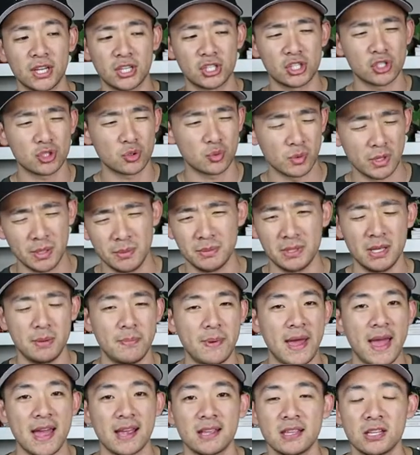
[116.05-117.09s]
extremely
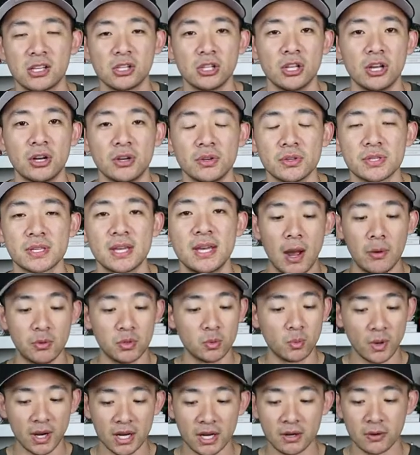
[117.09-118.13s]
baggy clothes i
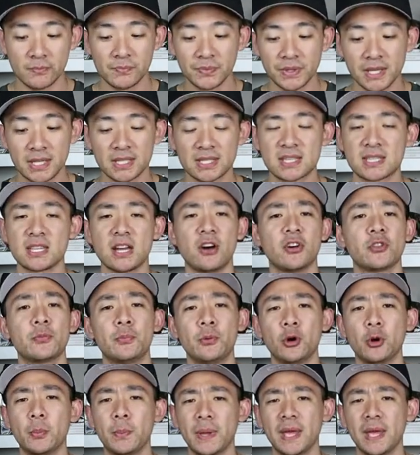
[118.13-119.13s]
would wear South Pole